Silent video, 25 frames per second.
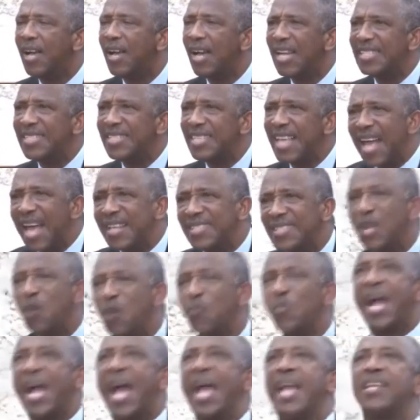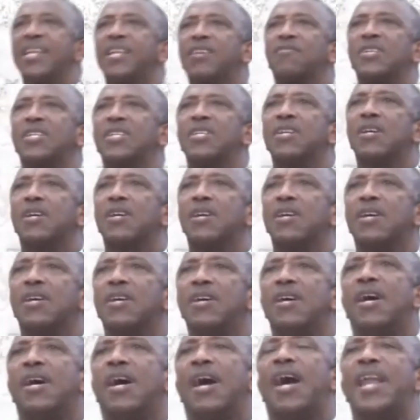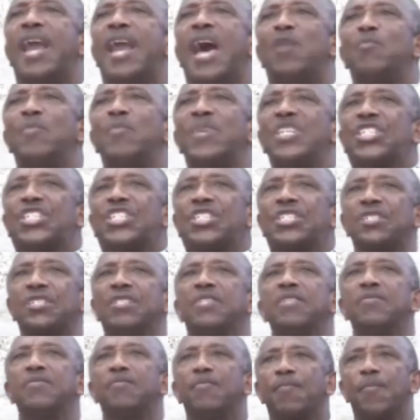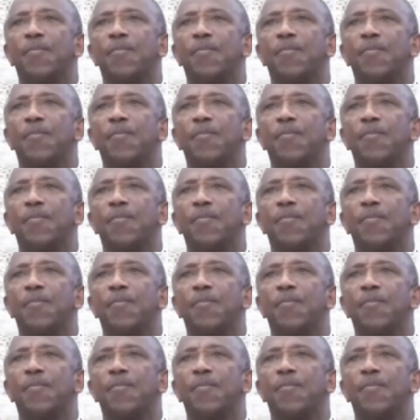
Is that some kind of an admission